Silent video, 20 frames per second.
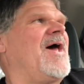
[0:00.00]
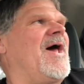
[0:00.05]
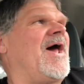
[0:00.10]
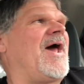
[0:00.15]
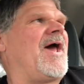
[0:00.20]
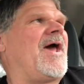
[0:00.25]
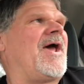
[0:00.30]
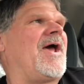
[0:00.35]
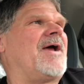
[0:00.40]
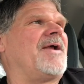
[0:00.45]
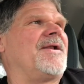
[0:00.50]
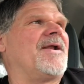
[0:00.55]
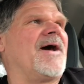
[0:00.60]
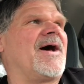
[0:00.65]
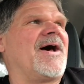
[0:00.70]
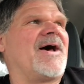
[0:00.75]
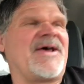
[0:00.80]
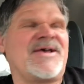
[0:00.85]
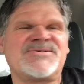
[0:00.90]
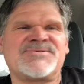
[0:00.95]
And
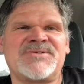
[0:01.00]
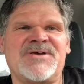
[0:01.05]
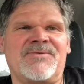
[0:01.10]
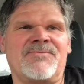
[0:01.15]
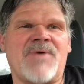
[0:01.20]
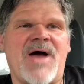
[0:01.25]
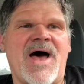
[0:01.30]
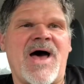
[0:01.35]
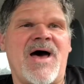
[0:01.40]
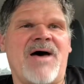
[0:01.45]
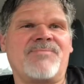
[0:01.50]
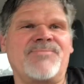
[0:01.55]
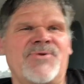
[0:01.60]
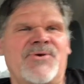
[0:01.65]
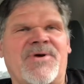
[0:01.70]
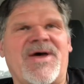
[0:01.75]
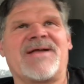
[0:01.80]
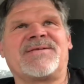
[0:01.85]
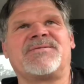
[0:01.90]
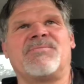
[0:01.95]
uh, he said, Rob, you
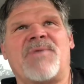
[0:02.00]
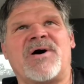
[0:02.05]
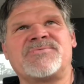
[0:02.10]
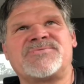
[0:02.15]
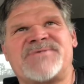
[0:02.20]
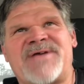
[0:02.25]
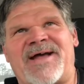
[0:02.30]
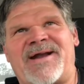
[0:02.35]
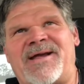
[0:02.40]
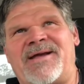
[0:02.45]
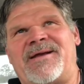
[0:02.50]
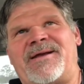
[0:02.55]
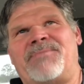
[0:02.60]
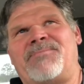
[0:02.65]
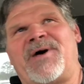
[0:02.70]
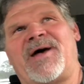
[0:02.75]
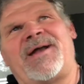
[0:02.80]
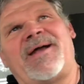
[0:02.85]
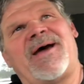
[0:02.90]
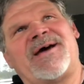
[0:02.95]
got the most out of anybody.